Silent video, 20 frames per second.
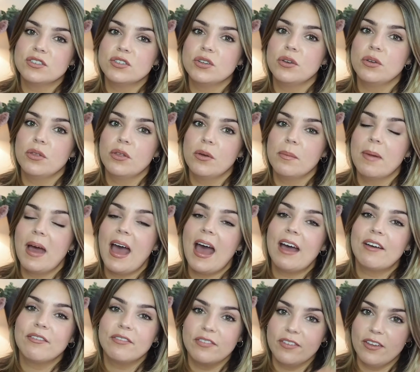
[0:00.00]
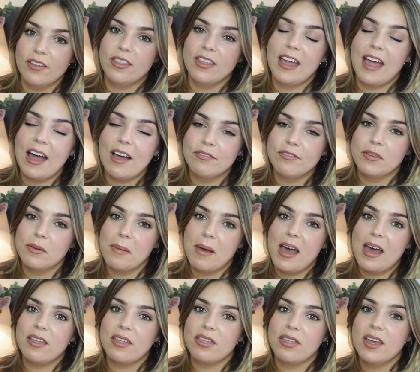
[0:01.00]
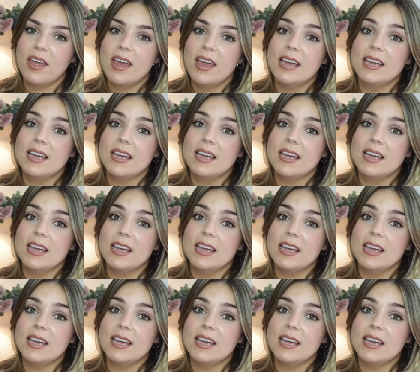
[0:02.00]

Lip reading: to them after the aftermath,